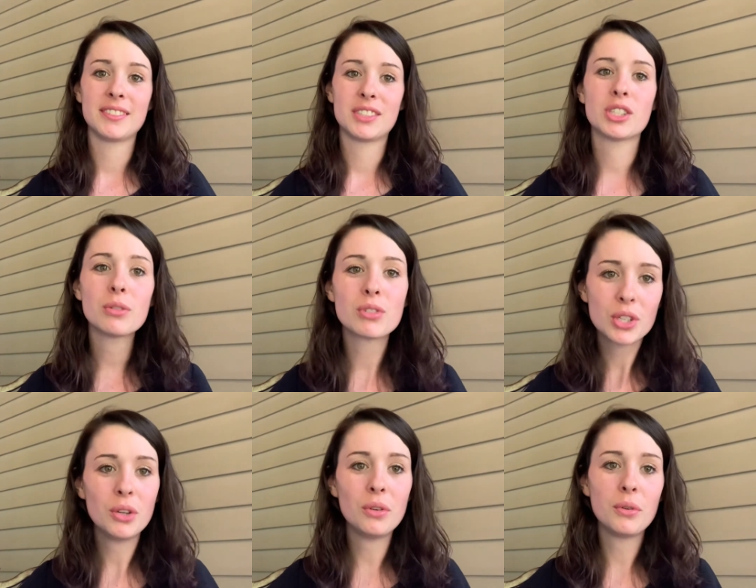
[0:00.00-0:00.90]
So
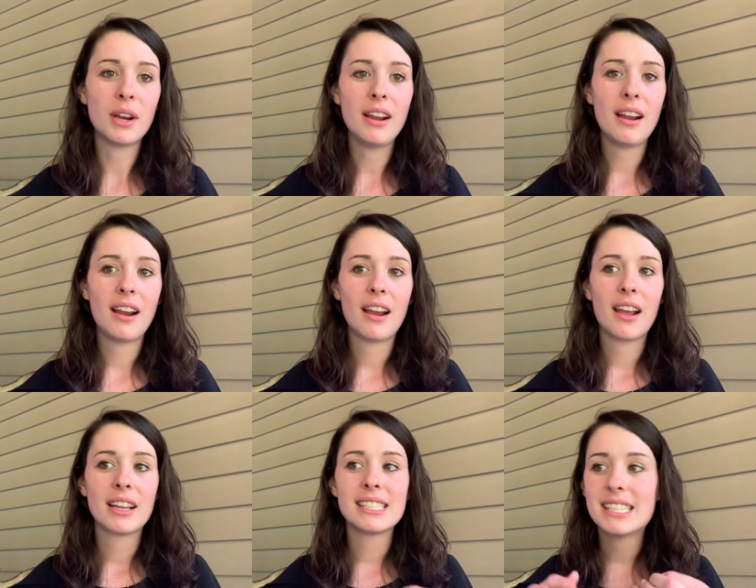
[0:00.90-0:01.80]
too,
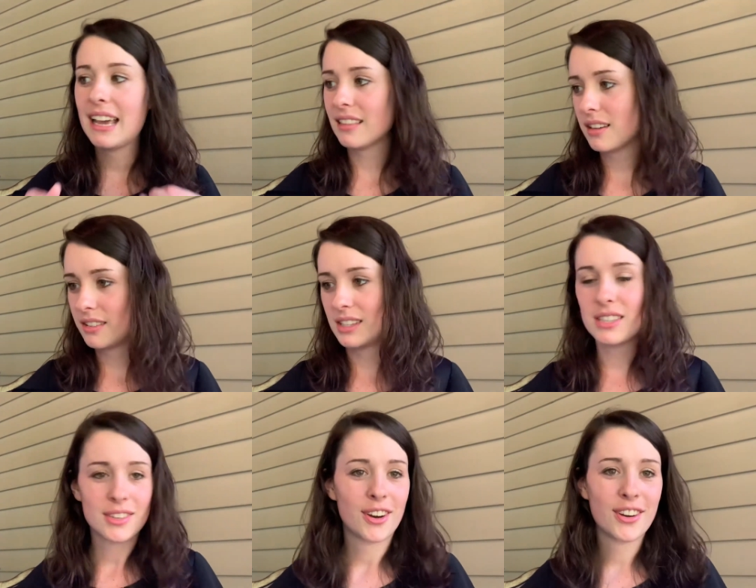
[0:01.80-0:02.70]
death on
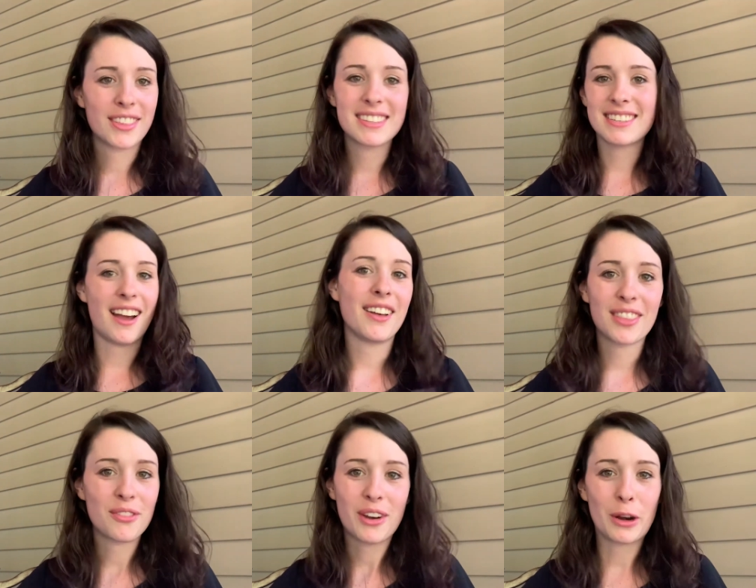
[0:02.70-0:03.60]
this earth is not
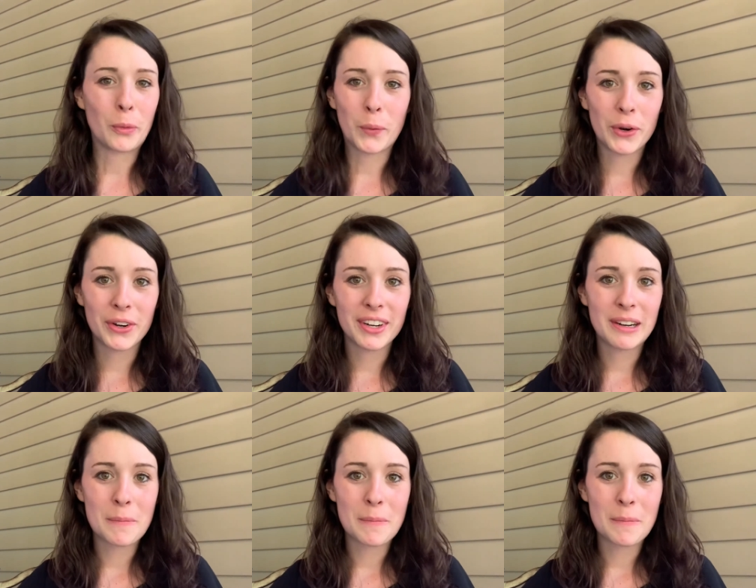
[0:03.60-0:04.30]
the final word.